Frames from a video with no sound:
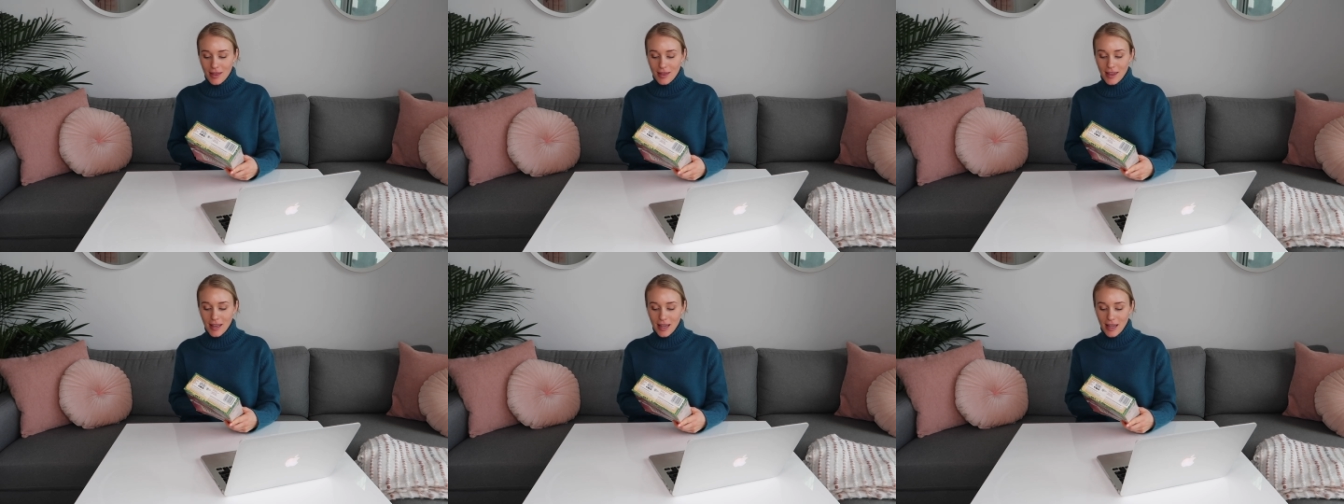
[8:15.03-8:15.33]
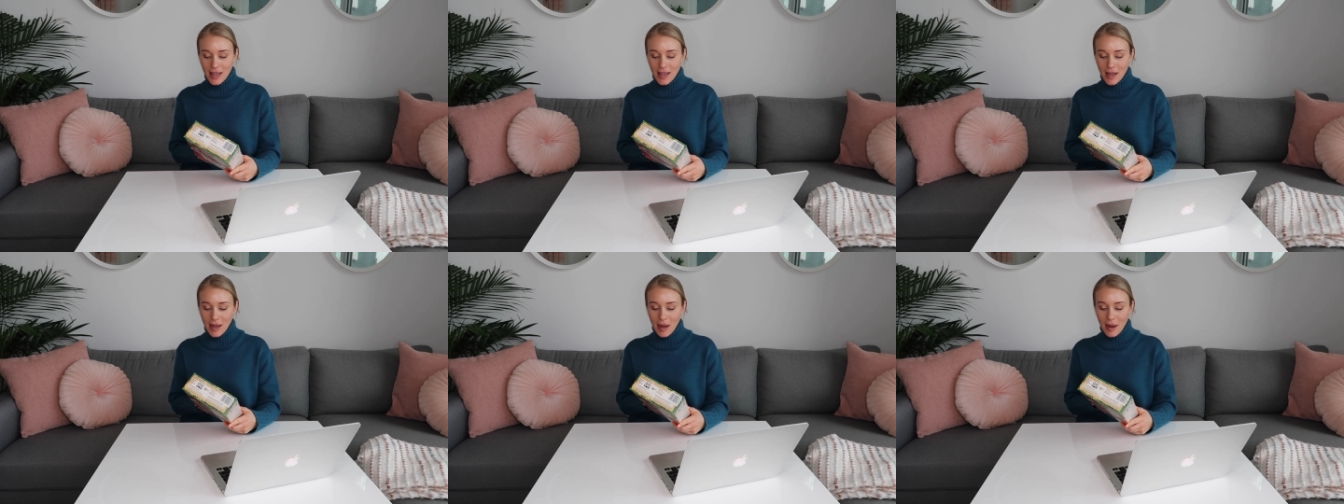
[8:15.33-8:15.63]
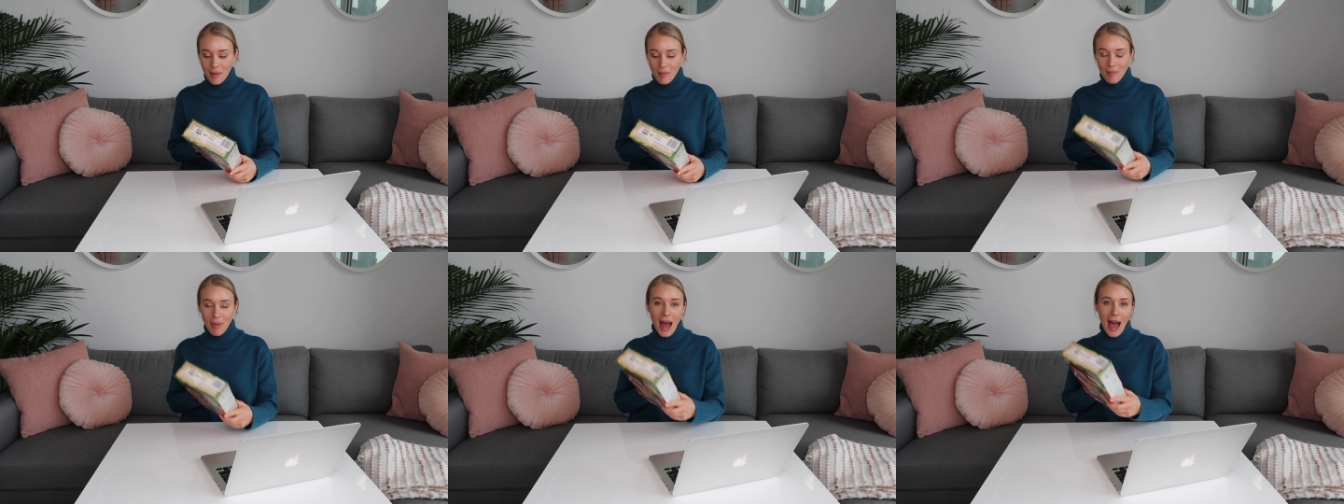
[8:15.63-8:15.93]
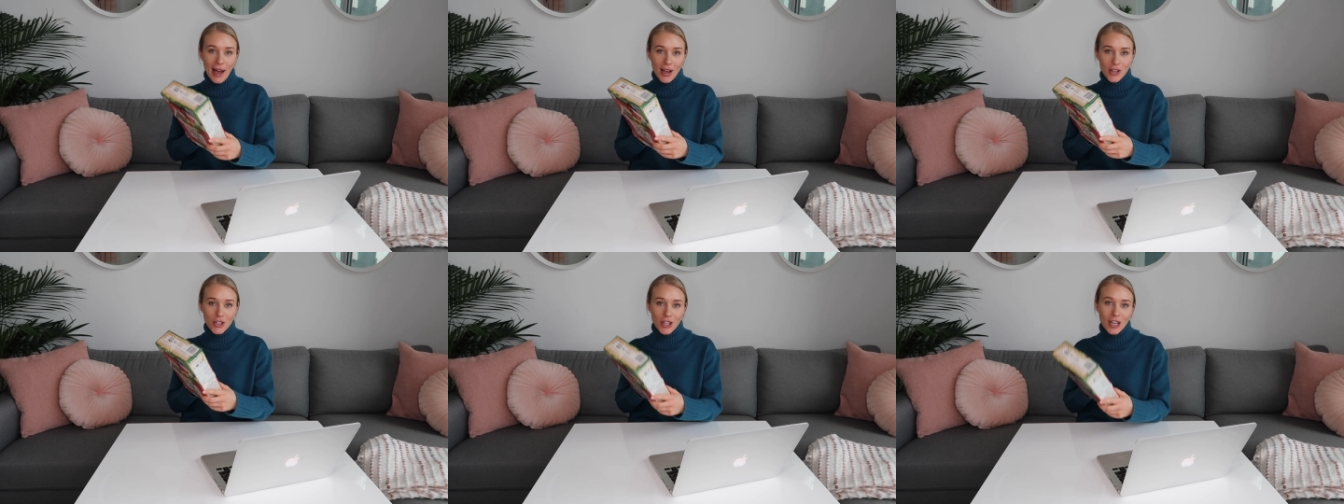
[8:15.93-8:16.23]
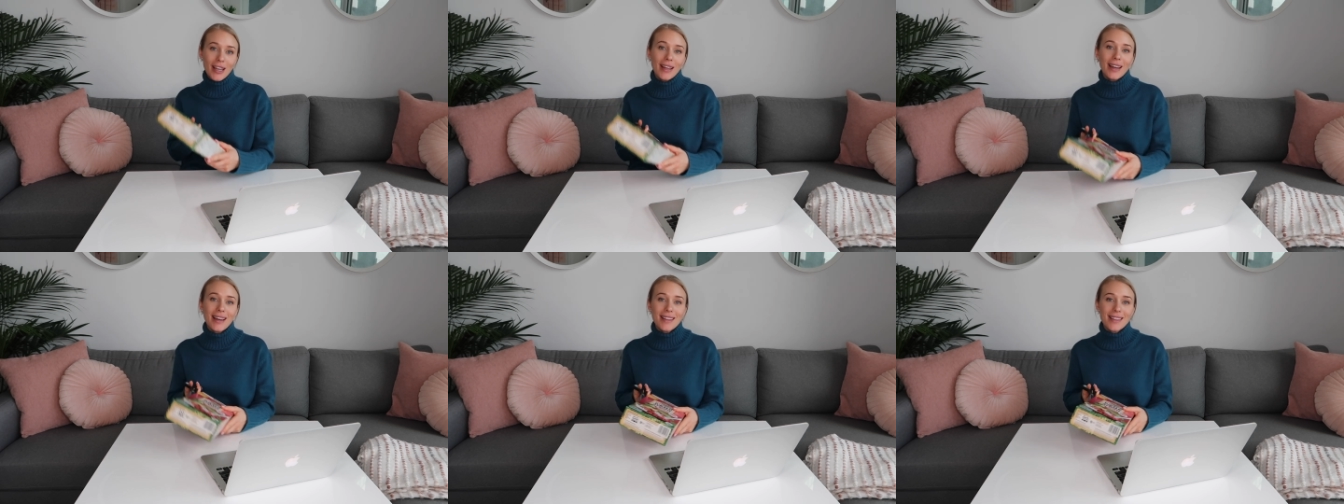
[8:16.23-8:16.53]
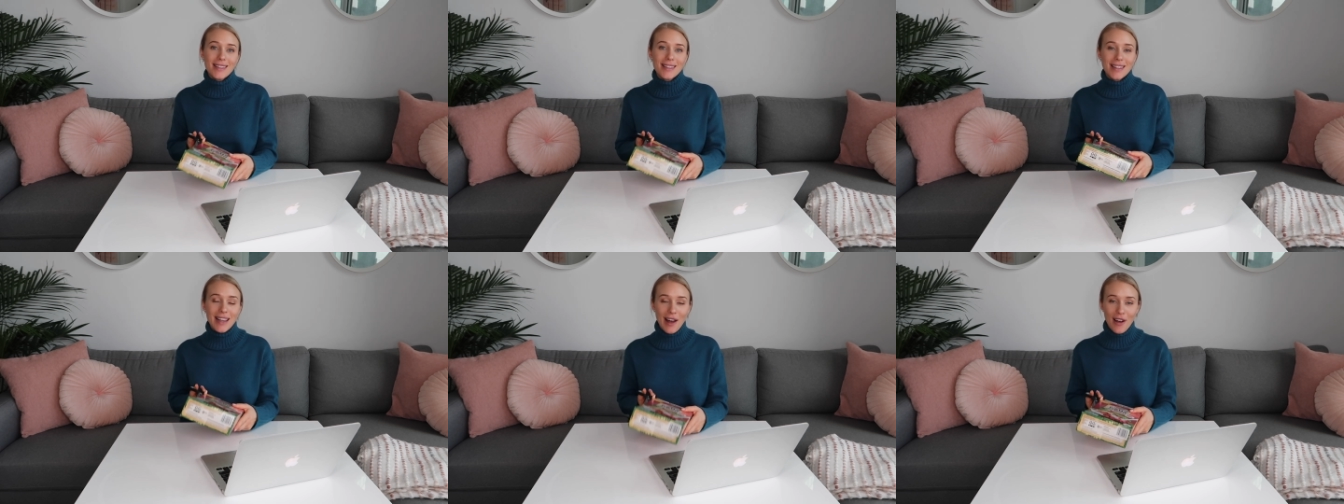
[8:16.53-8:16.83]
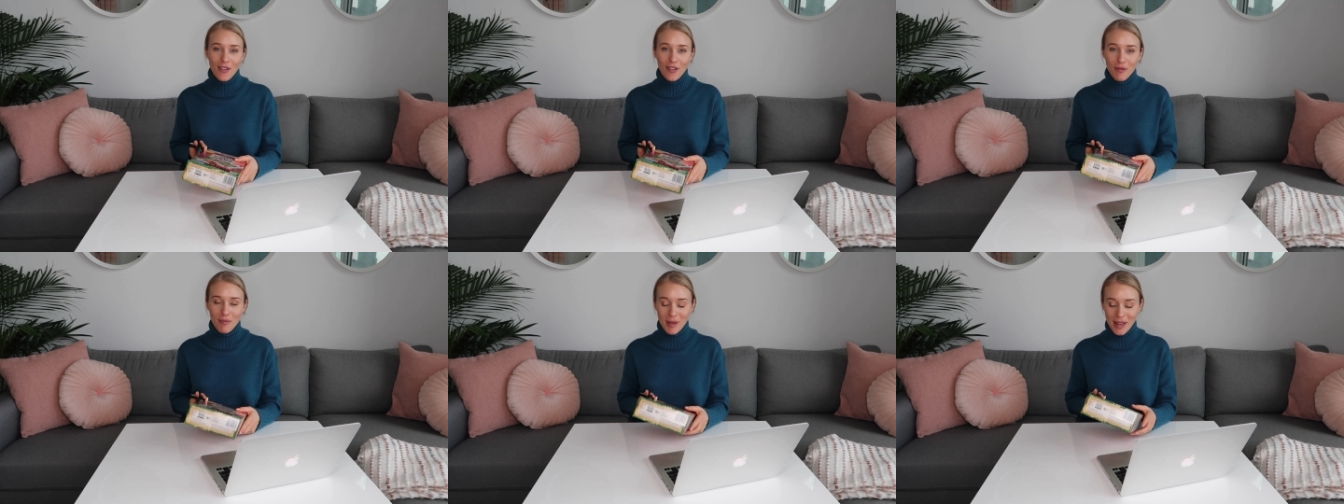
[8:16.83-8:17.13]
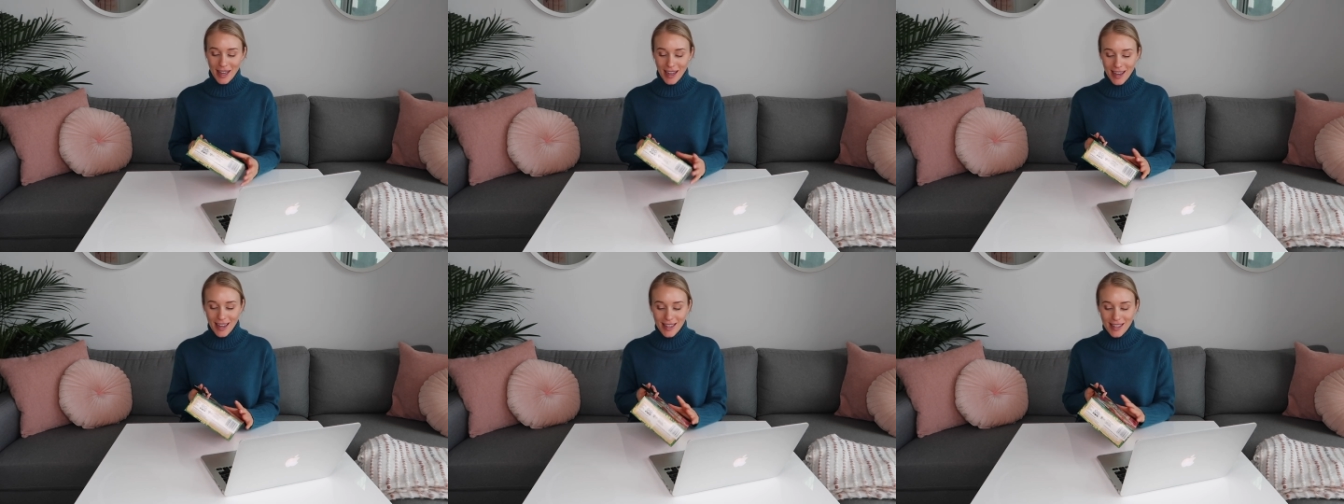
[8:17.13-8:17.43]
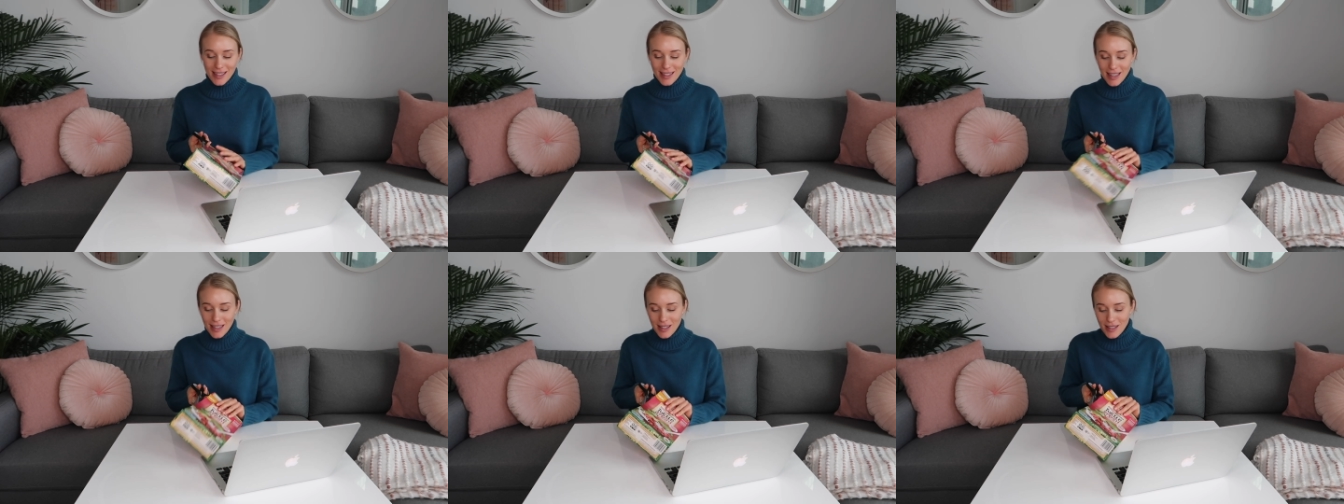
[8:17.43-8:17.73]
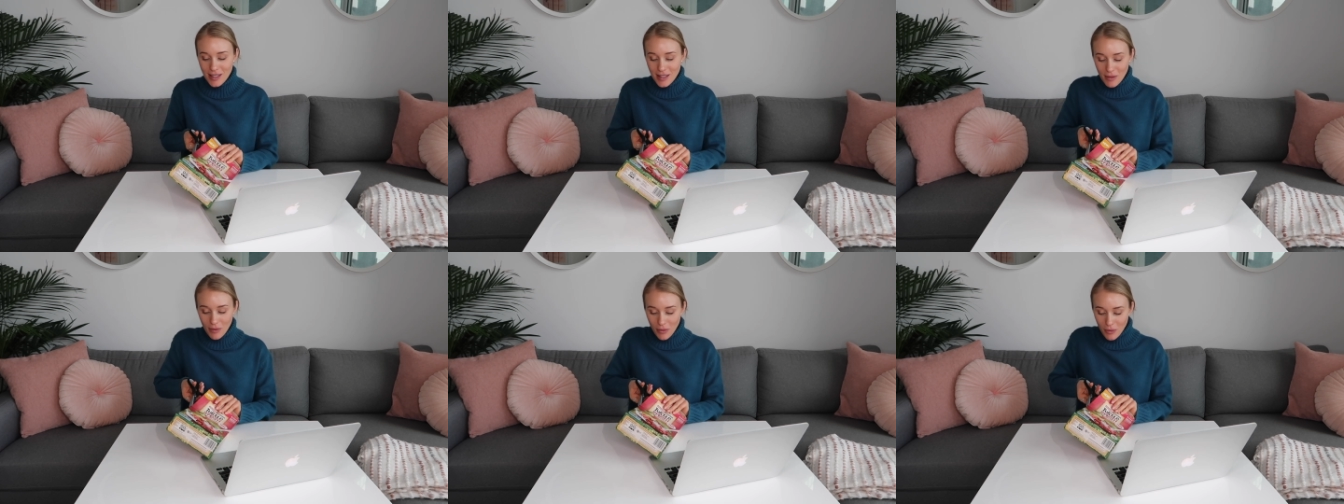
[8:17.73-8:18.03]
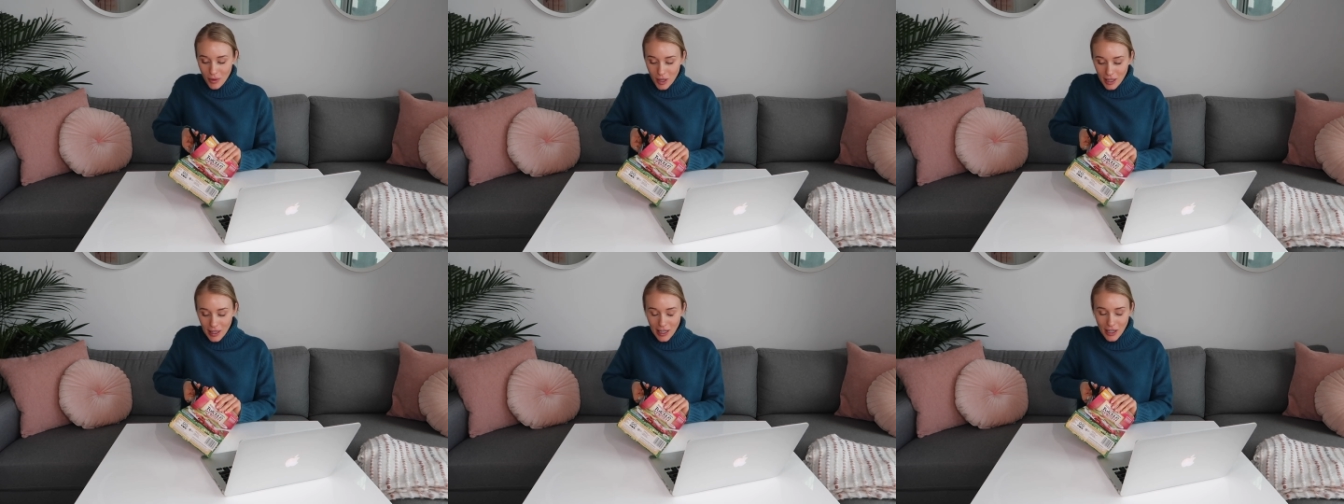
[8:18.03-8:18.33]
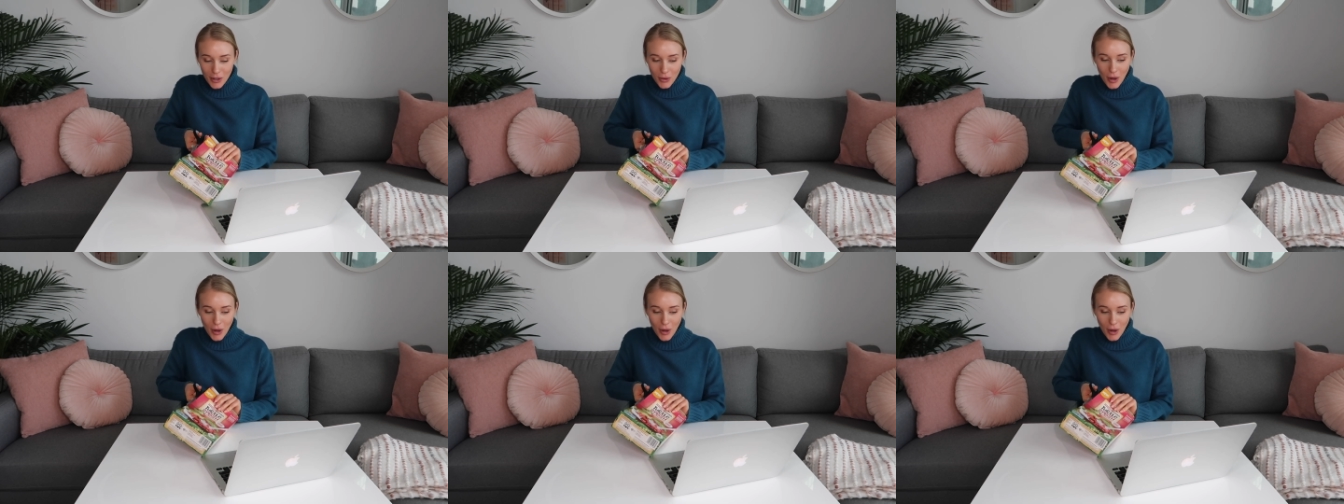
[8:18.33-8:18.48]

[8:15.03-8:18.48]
the packaging itself, because it's really